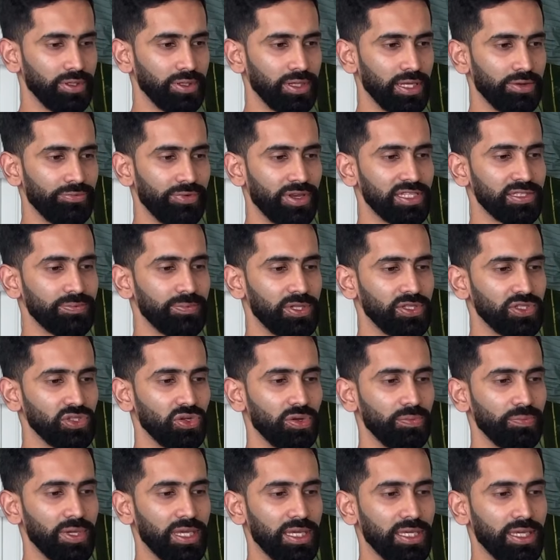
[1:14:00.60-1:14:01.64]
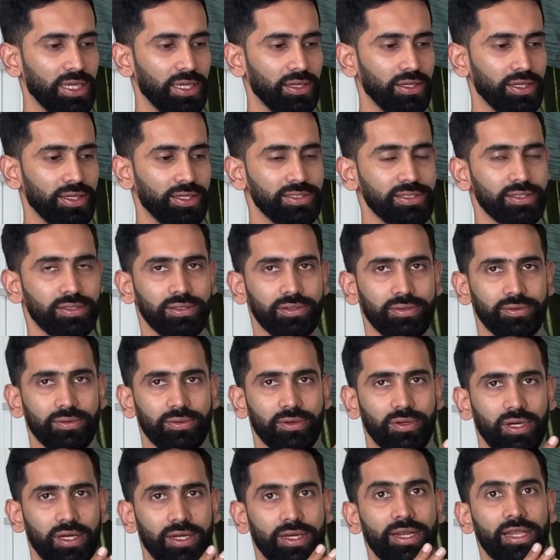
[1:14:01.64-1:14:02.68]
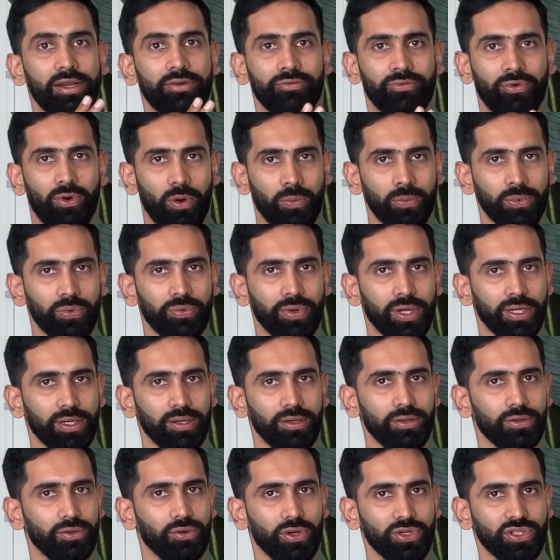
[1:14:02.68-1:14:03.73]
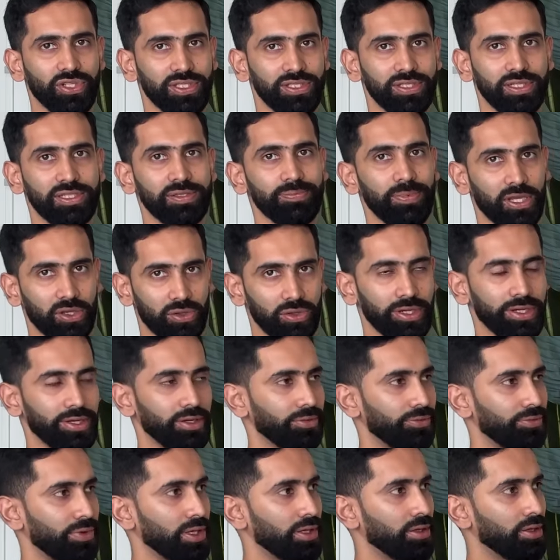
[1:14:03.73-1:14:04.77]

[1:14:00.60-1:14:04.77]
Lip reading: investments you're making is an informed one, not just a speculative one.